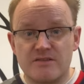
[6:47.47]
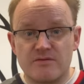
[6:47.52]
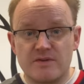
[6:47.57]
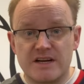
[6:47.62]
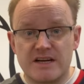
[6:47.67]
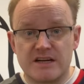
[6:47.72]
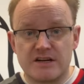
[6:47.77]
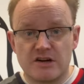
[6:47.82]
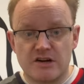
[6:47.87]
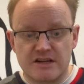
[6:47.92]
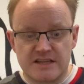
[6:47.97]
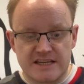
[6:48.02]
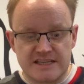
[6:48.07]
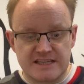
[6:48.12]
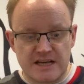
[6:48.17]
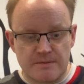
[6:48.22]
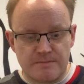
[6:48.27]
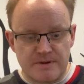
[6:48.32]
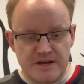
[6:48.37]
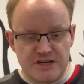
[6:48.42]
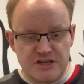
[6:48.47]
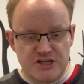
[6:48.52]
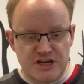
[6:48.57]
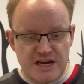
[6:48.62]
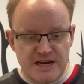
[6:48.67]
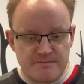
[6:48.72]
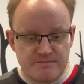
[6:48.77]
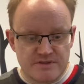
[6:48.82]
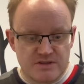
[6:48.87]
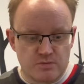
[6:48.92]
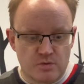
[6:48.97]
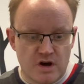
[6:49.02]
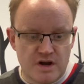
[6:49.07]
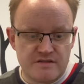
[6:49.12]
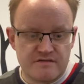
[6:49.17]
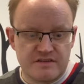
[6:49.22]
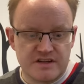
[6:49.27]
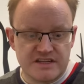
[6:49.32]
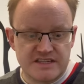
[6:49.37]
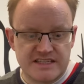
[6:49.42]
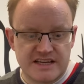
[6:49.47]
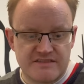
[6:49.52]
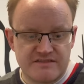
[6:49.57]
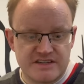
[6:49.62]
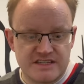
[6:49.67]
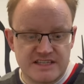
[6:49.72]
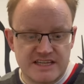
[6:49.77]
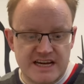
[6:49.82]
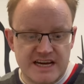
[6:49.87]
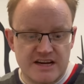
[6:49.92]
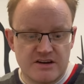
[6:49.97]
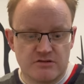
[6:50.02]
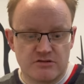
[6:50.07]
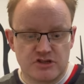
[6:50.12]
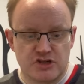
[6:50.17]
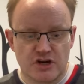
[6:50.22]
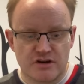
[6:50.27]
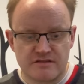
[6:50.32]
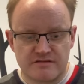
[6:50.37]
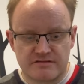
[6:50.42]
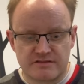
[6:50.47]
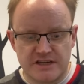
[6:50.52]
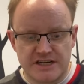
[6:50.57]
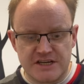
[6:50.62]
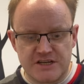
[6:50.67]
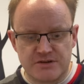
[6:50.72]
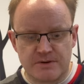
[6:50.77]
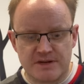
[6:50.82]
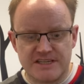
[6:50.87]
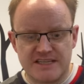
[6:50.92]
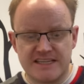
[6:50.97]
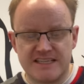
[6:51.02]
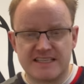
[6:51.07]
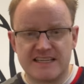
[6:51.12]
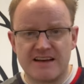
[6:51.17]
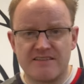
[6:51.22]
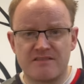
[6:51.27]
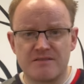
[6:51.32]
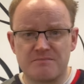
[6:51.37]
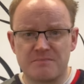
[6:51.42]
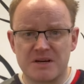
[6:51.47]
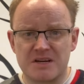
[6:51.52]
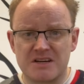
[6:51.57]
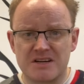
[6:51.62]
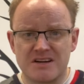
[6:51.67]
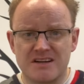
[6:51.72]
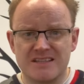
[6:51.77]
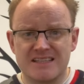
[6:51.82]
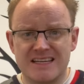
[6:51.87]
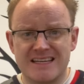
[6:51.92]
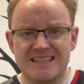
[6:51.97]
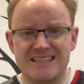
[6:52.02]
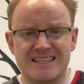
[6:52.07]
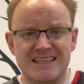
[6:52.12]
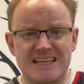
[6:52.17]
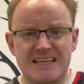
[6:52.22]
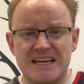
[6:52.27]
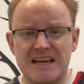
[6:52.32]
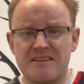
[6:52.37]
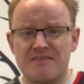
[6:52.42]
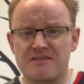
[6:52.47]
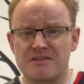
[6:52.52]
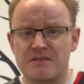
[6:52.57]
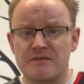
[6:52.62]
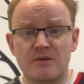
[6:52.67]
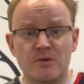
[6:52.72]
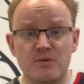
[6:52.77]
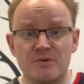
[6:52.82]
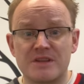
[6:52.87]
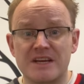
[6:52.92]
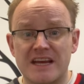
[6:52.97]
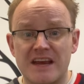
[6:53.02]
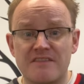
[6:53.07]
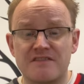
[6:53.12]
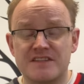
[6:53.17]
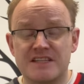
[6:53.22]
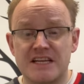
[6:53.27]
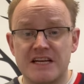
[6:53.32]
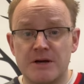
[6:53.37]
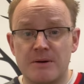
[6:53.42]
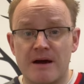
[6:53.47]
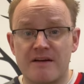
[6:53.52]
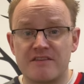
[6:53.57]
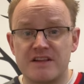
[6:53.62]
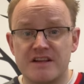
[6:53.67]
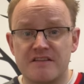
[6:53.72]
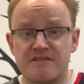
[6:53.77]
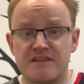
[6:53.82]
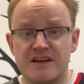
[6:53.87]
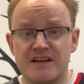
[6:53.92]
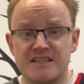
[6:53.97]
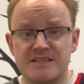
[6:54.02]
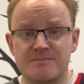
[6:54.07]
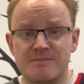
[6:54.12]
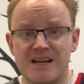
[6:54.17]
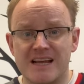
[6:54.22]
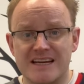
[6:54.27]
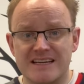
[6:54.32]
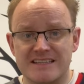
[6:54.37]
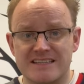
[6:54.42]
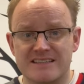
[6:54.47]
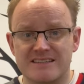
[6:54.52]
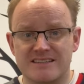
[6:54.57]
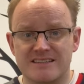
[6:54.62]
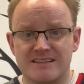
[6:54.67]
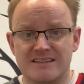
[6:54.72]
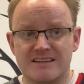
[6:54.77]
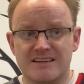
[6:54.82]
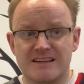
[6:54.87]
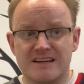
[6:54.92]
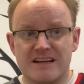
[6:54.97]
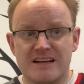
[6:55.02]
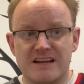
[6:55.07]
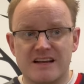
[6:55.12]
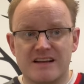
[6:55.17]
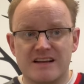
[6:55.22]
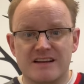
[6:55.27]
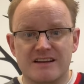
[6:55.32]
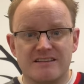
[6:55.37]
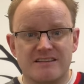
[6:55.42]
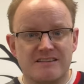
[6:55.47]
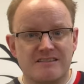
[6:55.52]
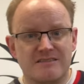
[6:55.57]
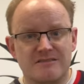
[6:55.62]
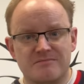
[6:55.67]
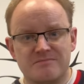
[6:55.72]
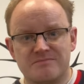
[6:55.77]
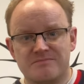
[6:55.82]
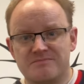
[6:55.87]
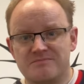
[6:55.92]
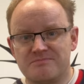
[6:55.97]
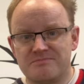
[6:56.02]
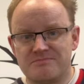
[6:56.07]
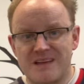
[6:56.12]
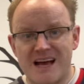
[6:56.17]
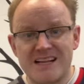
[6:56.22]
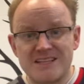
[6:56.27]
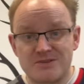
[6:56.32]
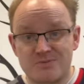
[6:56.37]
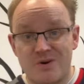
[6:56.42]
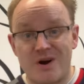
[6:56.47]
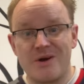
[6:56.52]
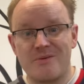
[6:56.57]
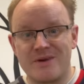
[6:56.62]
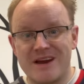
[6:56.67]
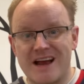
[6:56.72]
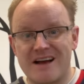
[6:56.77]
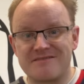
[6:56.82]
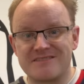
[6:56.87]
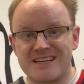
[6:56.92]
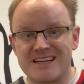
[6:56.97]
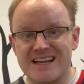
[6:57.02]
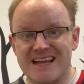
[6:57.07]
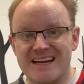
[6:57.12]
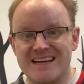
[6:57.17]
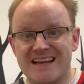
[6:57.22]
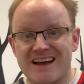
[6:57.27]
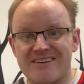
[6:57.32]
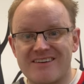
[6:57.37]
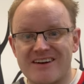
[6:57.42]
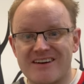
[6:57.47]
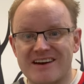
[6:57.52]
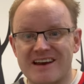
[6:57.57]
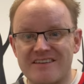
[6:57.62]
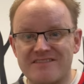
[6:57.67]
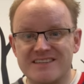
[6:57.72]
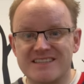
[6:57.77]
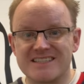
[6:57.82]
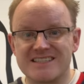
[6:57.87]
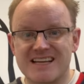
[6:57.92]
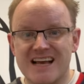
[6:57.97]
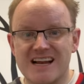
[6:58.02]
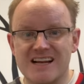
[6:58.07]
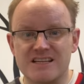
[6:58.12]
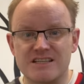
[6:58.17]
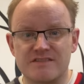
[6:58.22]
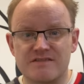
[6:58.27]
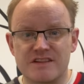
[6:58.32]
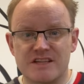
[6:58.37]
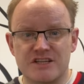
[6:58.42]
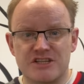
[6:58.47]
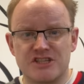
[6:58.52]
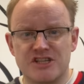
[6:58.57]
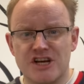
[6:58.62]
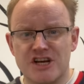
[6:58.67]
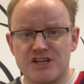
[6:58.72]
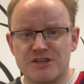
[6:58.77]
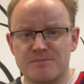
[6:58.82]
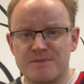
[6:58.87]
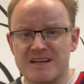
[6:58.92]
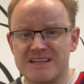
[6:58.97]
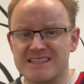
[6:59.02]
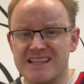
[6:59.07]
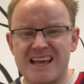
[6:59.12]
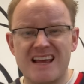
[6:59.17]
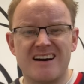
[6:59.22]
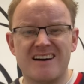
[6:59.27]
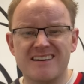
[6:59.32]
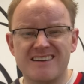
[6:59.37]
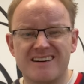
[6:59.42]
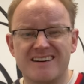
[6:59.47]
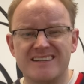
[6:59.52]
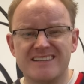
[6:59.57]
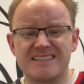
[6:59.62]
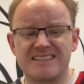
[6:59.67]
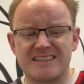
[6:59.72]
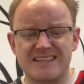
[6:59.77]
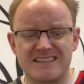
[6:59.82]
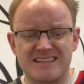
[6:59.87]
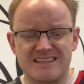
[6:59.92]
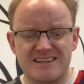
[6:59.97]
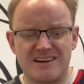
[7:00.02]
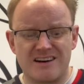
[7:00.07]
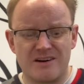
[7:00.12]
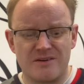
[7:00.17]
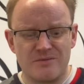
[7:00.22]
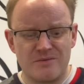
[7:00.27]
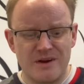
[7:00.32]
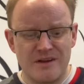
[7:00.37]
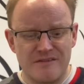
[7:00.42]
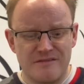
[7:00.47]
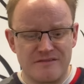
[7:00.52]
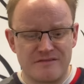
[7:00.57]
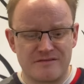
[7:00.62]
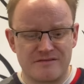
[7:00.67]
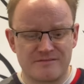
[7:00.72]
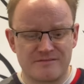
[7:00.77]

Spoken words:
We can look this up in James 1 verse 17 or John 3 27, but God is the giver of all the gifts that you have in the first place. You know, that's why we have to lay down our gifts and talents for the church, because they aren't ours to start with.